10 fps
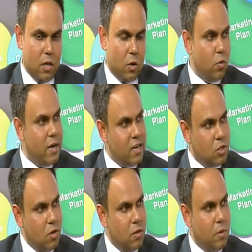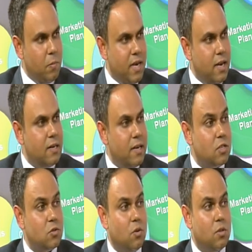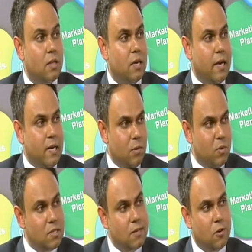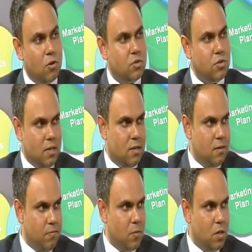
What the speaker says: you would actually be paying tax on the 80% gross rental.